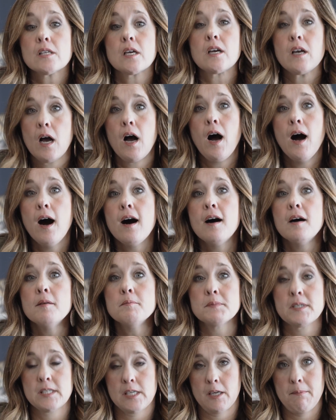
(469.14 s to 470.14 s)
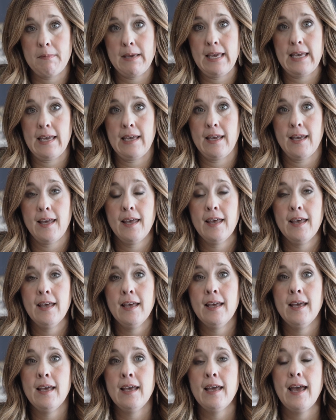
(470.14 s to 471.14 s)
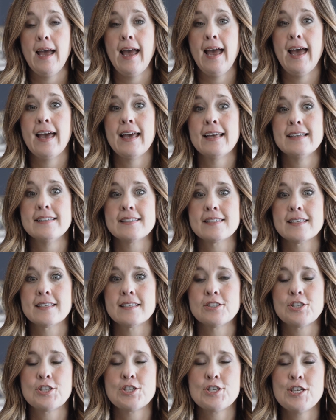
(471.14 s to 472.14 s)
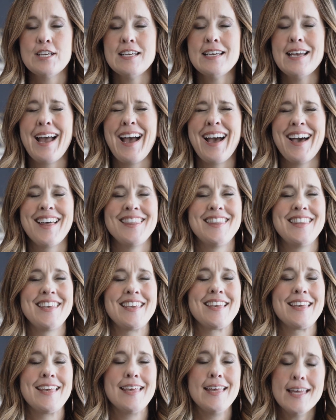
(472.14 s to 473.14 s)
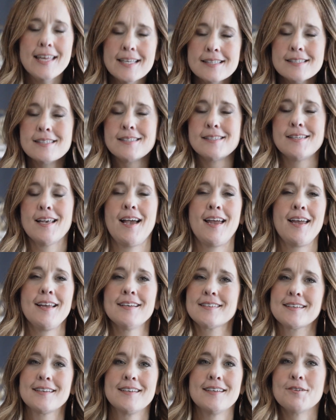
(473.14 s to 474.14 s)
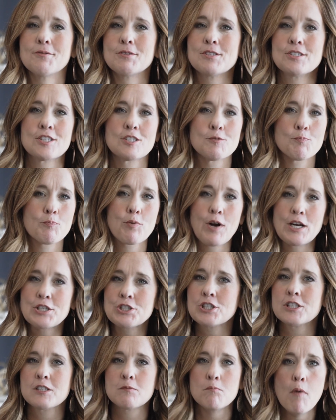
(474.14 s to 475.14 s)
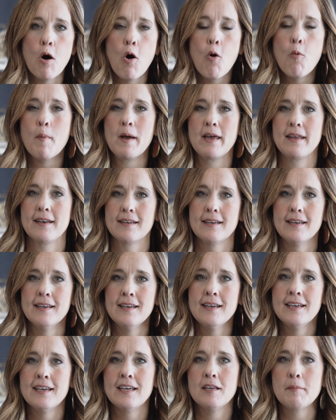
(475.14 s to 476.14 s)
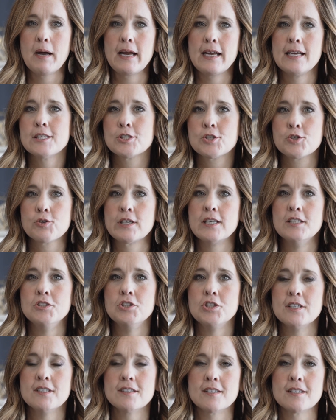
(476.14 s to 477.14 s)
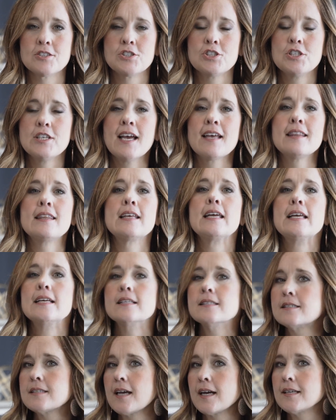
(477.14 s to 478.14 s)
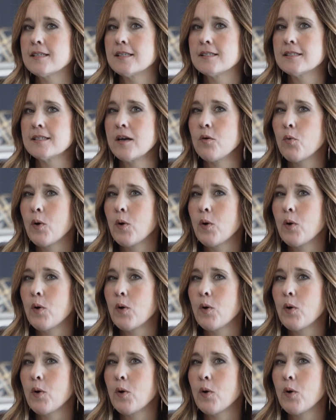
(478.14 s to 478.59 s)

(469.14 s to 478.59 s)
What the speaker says: to come to me. And she had the insight. It was this precious moment in my history in Jesus. She had the insight to say,